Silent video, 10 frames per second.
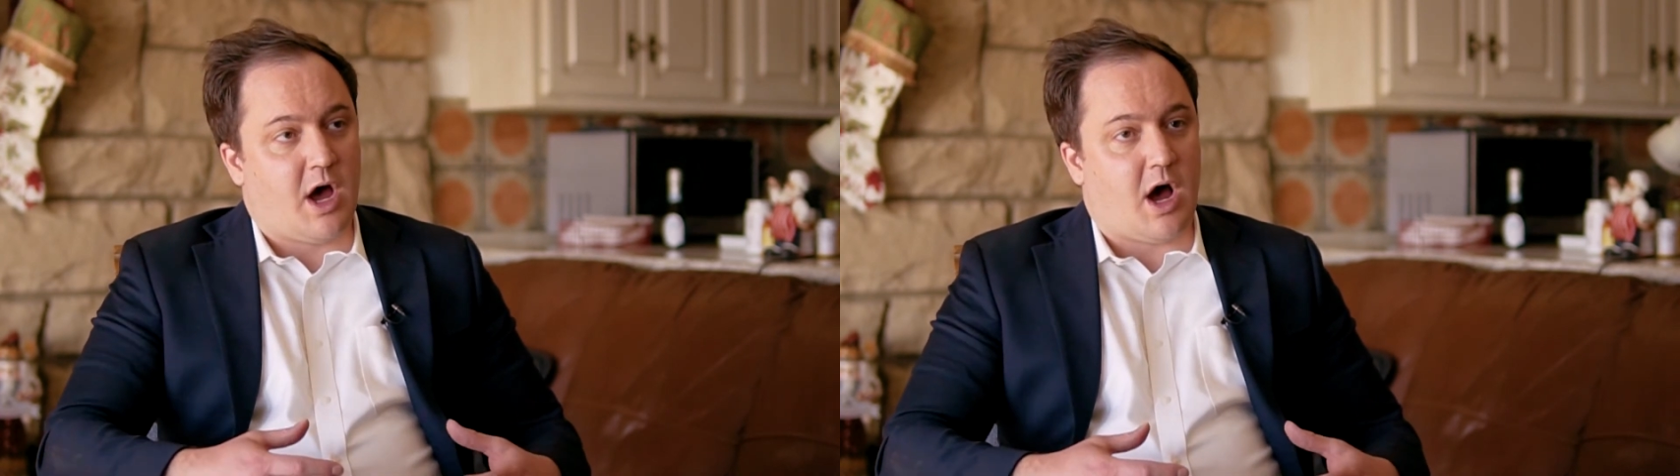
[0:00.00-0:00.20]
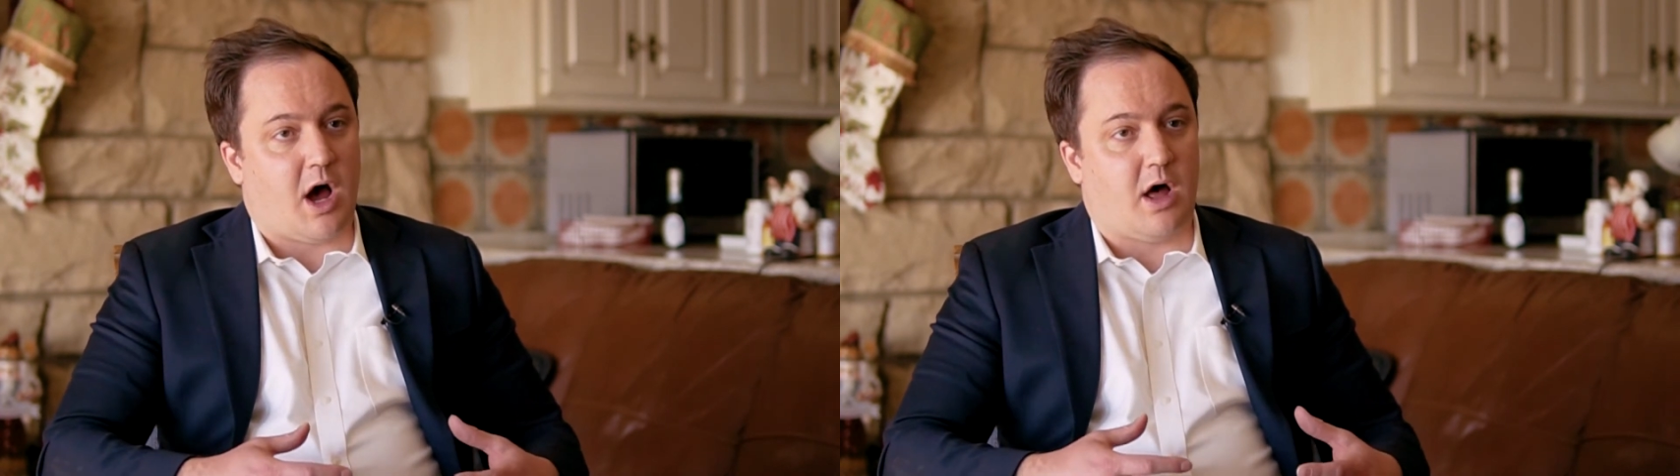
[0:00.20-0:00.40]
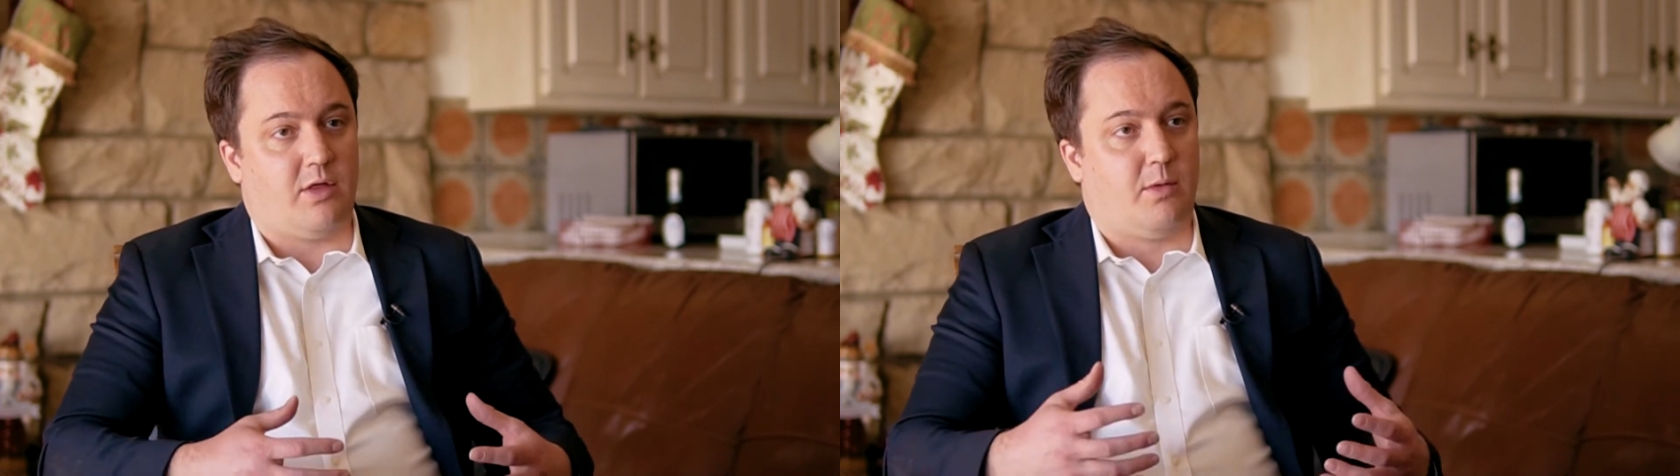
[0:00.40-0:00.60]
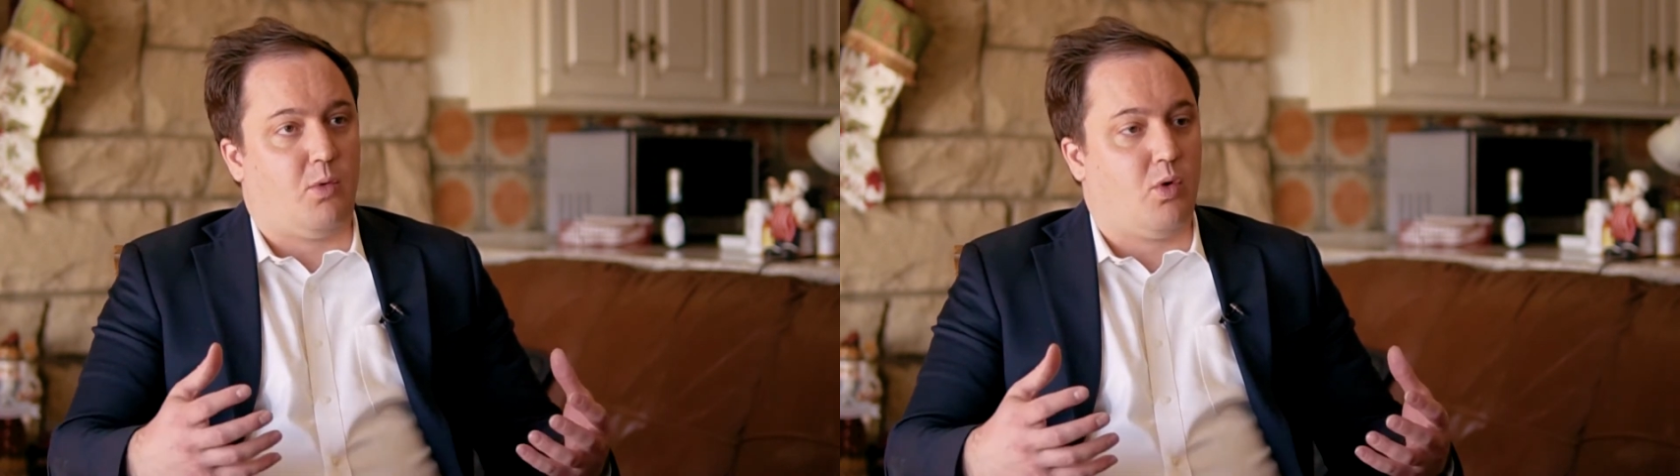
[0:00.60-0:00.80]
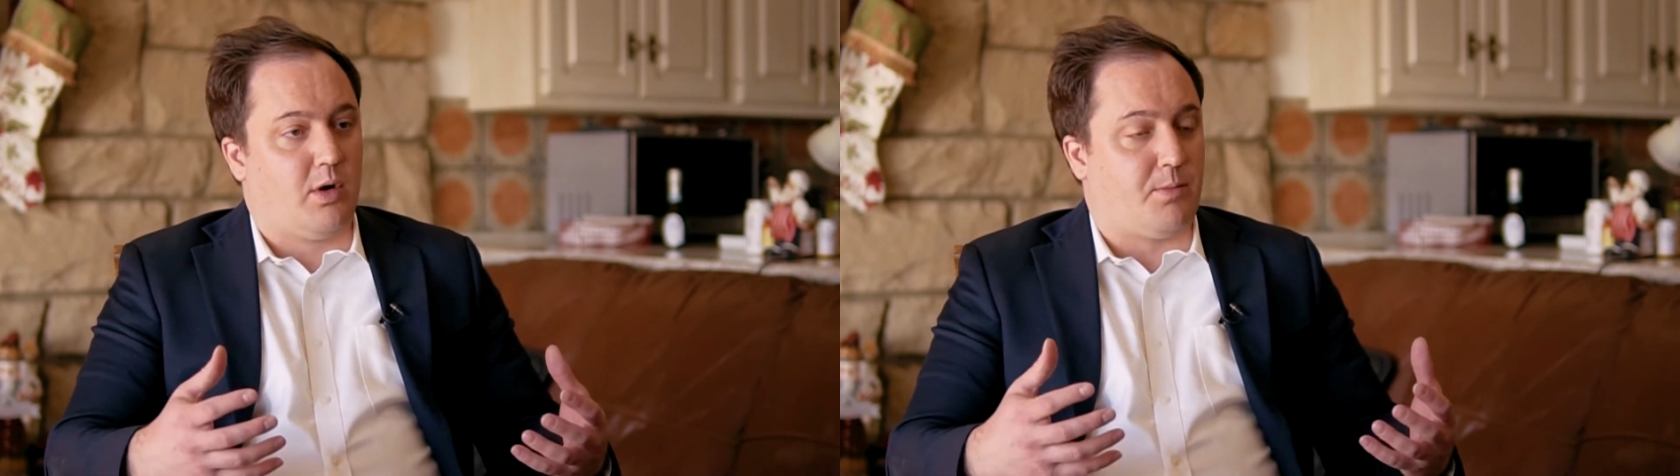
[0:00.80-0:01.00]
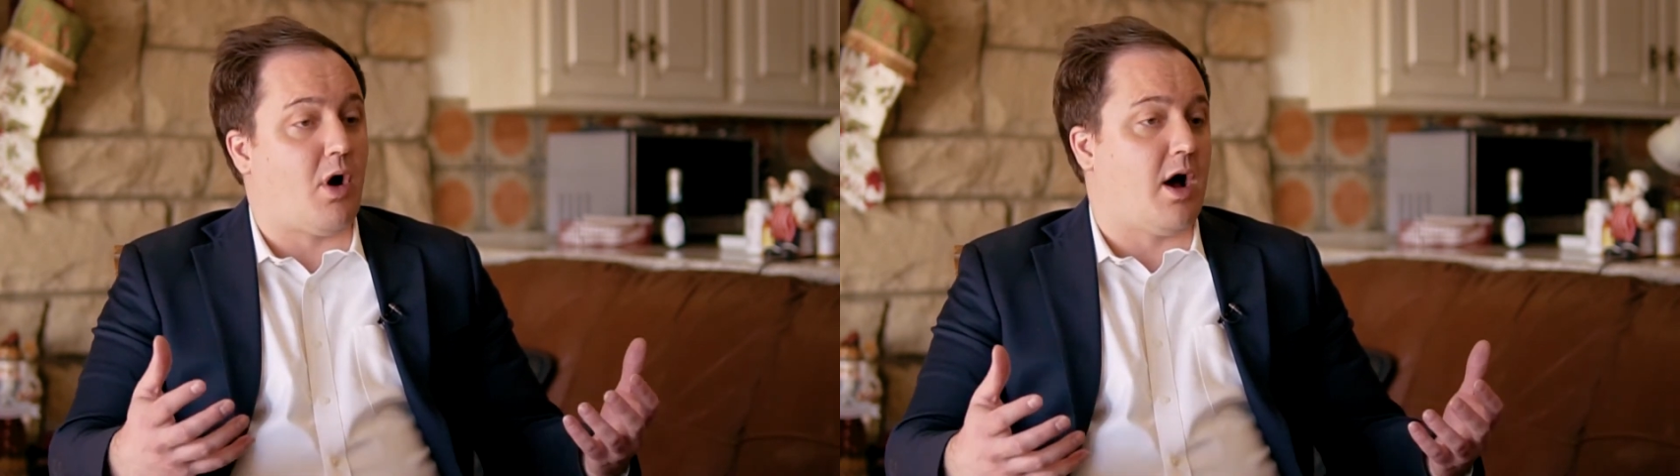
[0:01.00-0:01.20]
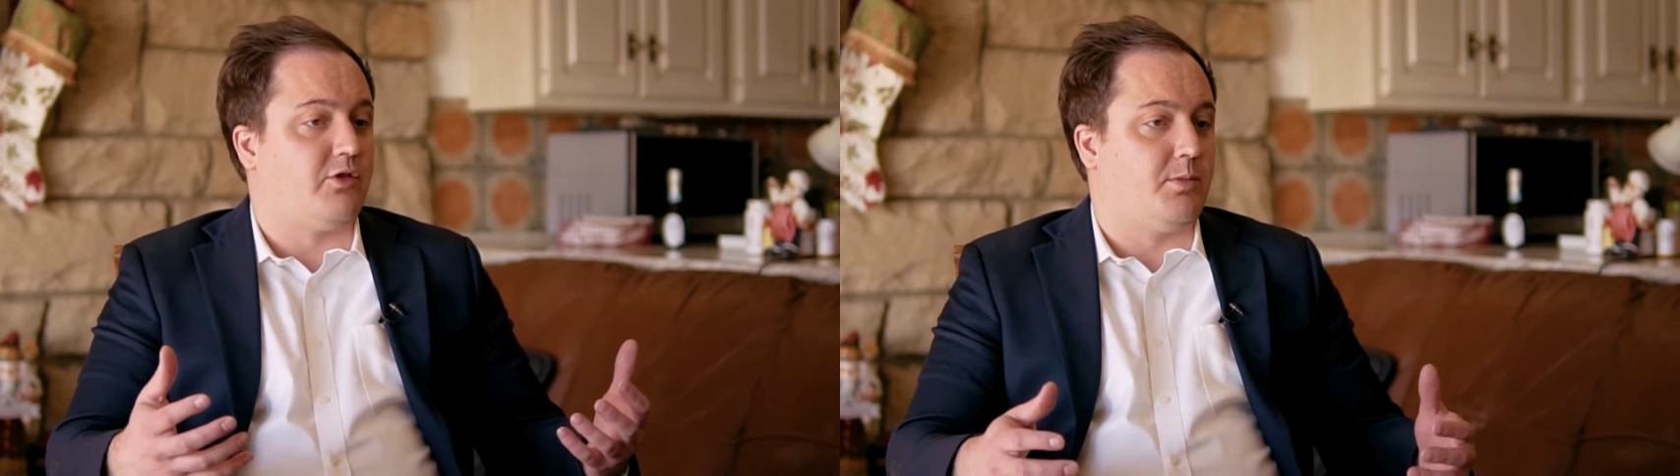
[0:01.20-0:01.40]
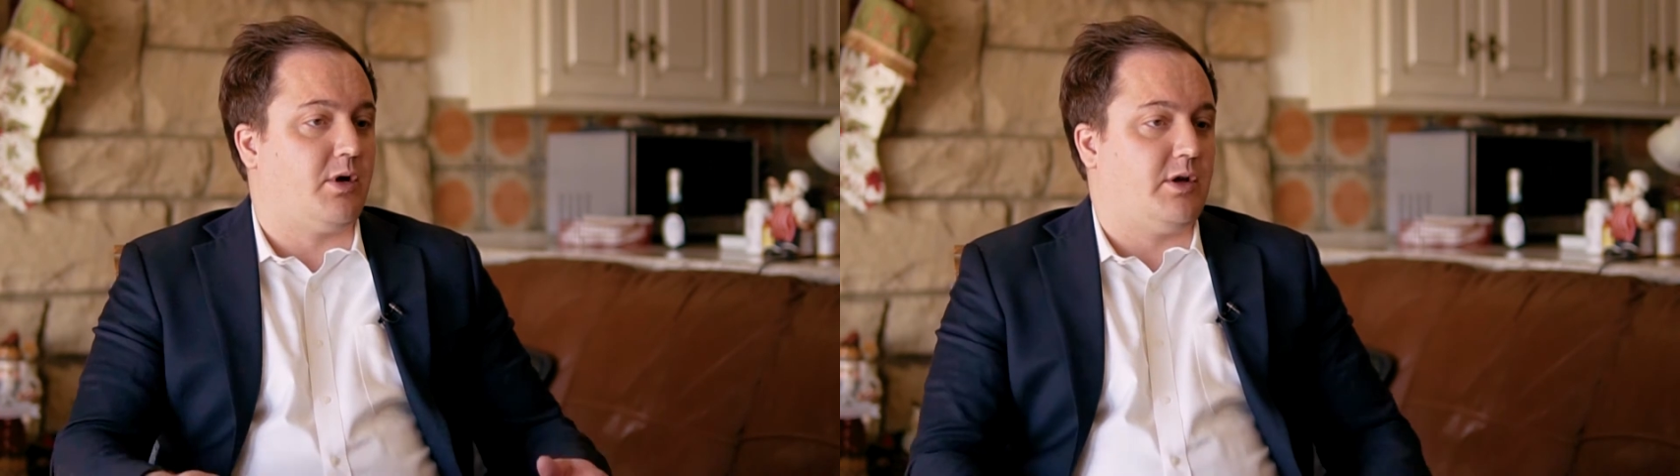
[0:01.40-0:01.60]
the more
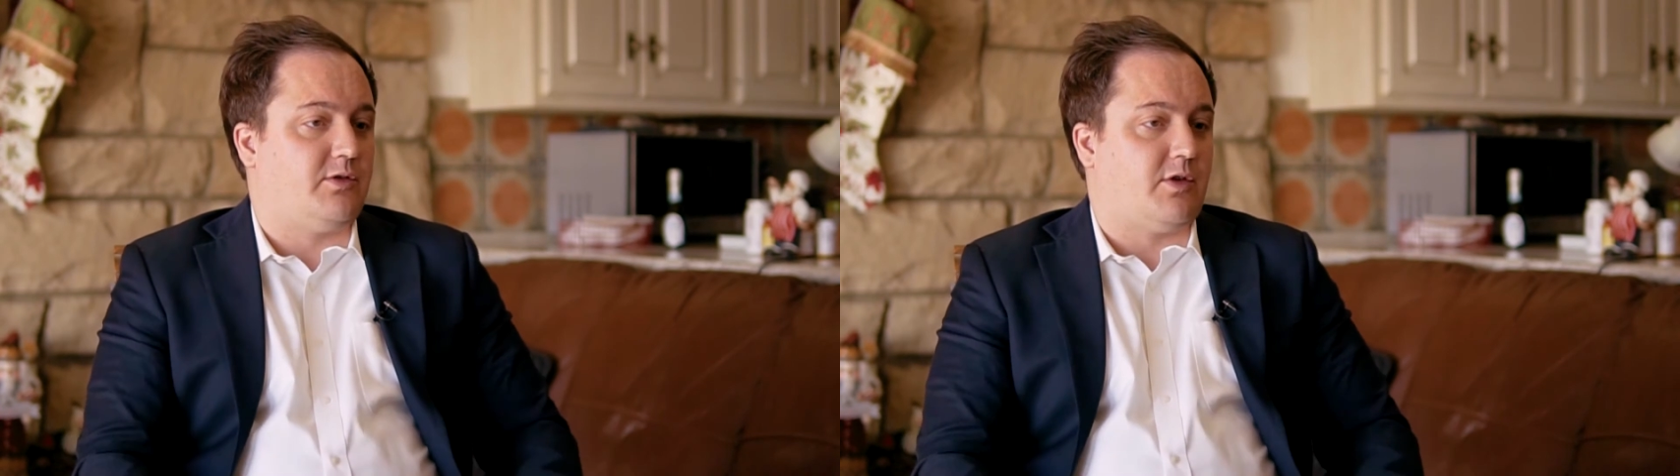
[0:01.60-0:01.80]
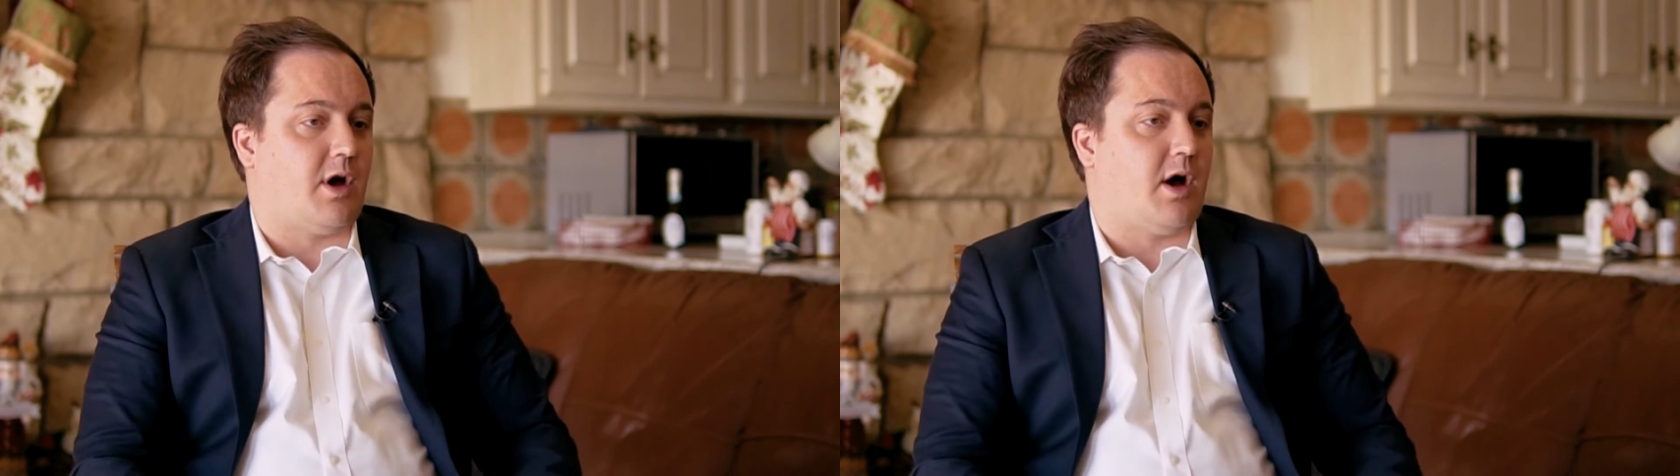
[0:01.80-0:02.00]
prosperous